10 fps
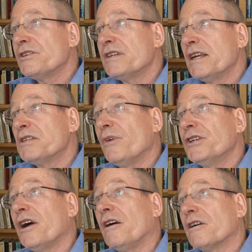It's much
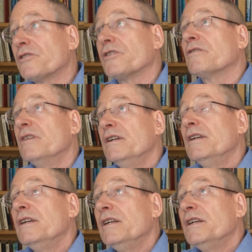harder
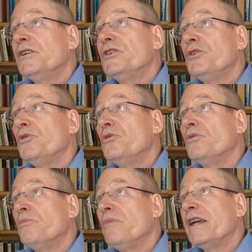
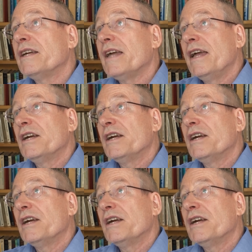to make a